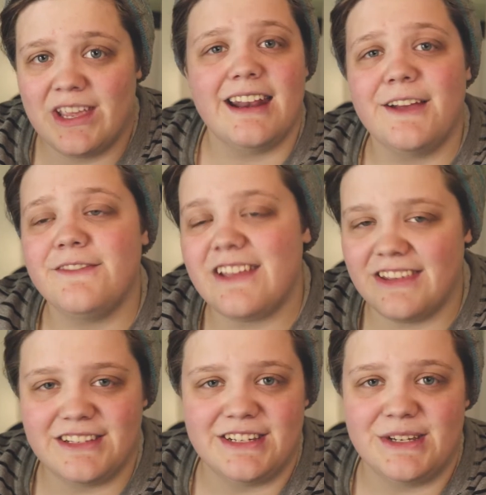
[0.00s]
that have
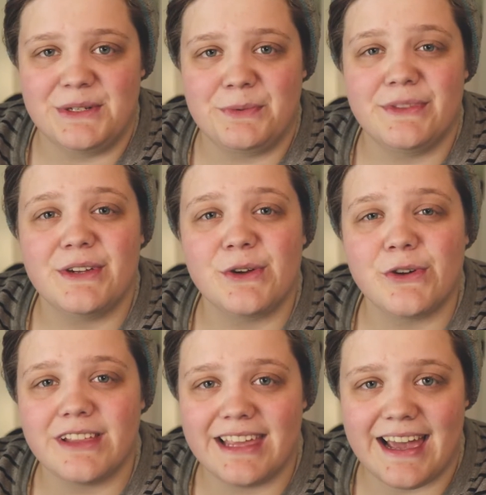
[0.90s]
nothing to do with the
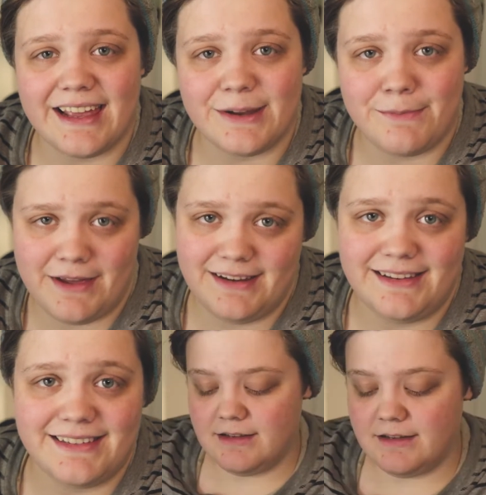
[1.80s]
googly-eyed
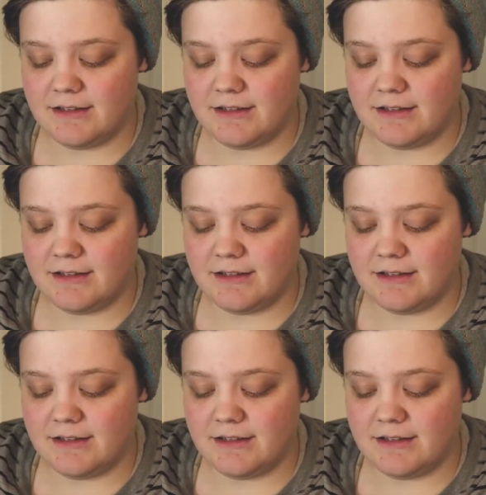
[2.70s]
bandit.